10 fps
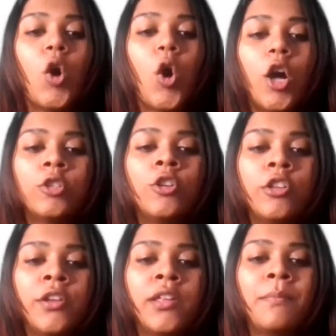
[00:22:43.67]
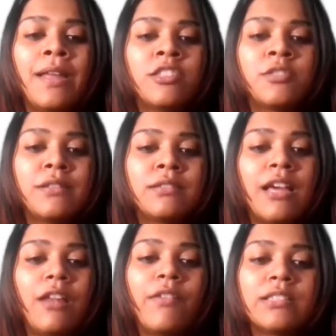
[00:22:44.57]
authoritarian management
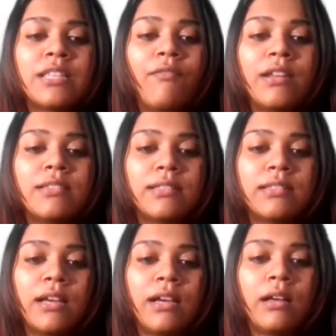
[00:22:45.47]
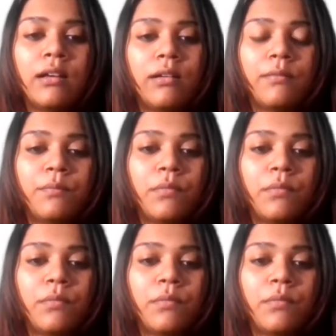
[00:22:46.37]
style where someone is in the